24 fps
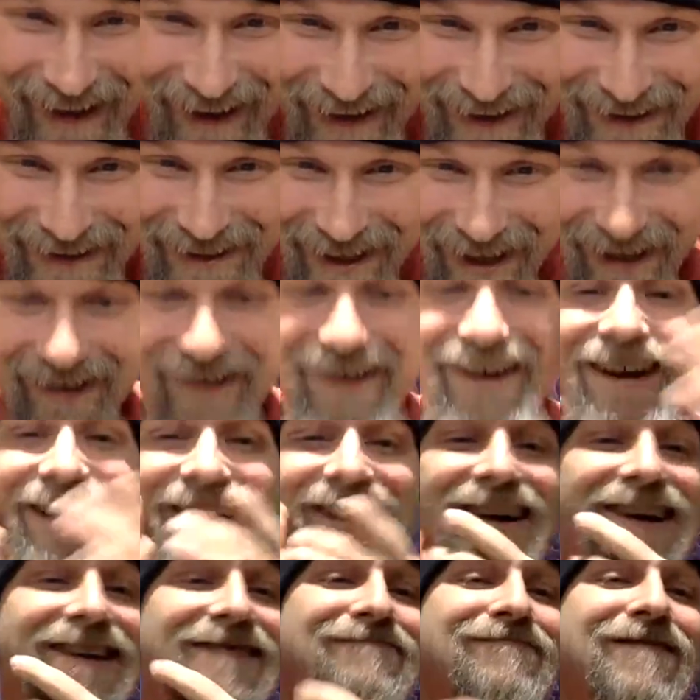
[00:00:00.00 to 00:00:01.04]
So
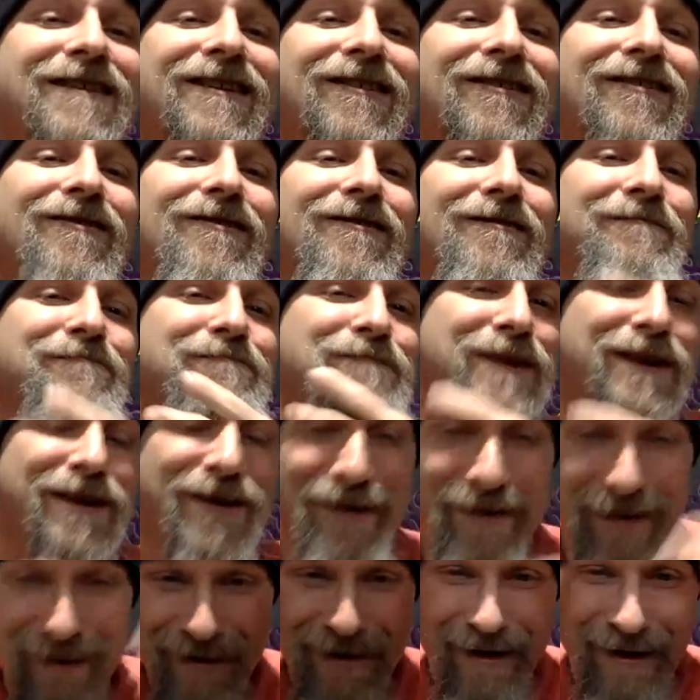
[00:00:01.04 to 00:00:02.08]
I got my long
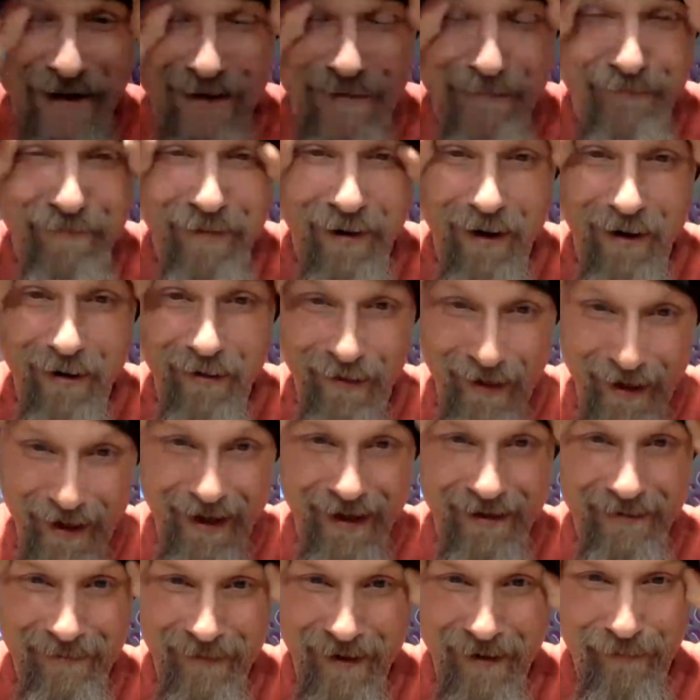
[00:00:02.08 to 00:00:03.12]
beard, bald
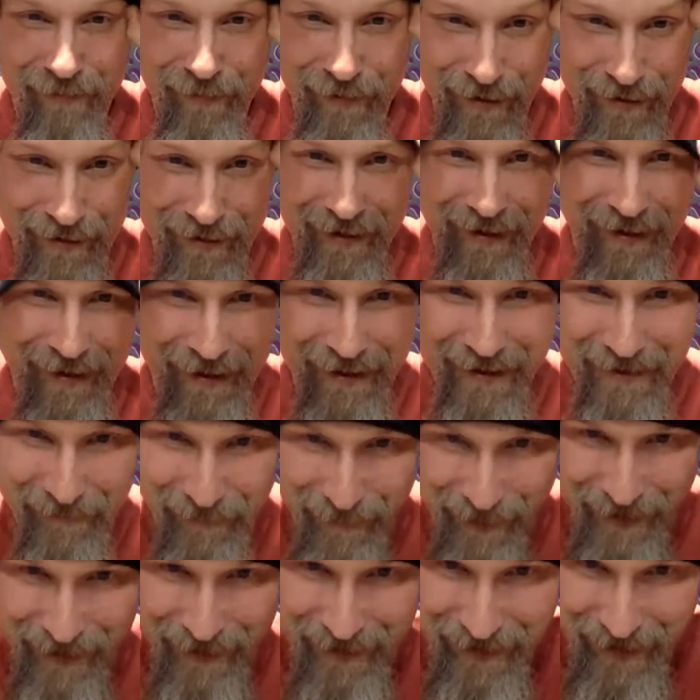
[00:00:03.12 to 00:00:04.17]
head, and I put a DD
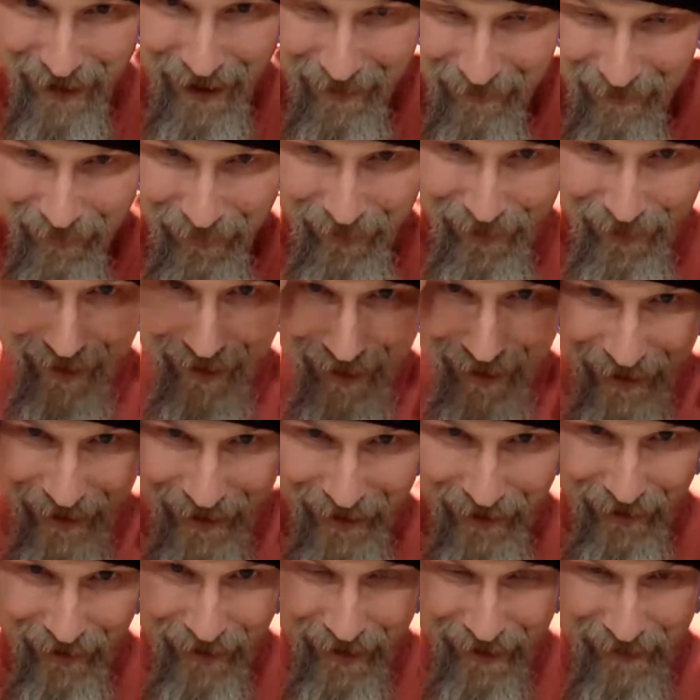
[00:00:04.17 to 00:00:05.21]
Speed Shop on. There you
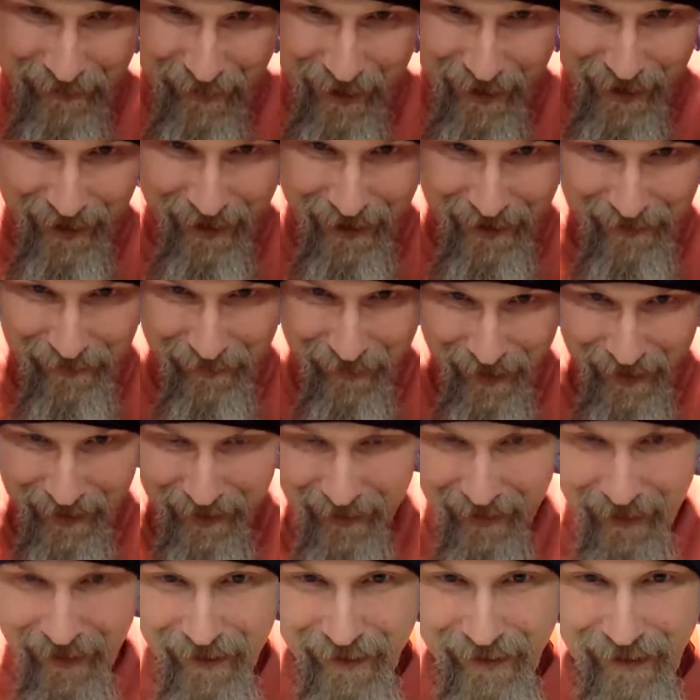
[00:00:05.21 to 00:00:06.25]
go. That's
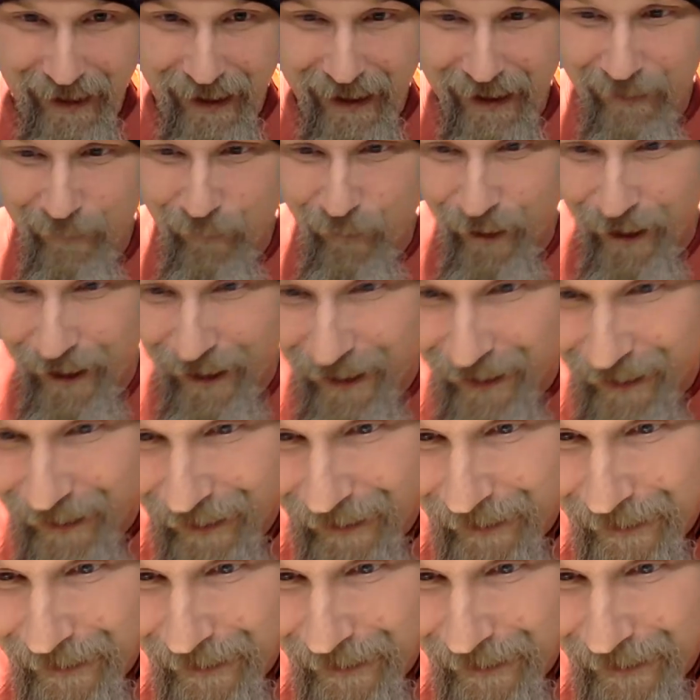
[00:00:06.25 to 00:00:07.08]
my Dan wig.